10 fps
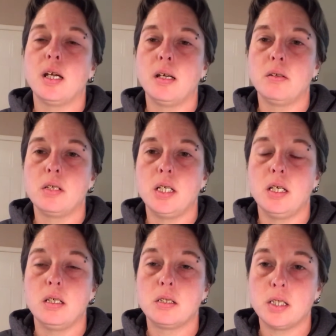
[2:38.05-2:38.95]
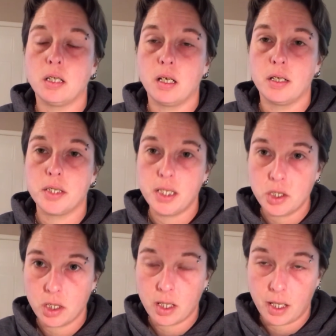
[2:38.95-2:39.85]
and the
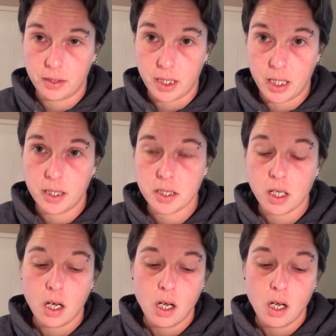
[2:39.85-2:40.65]
Tunisian and the knit.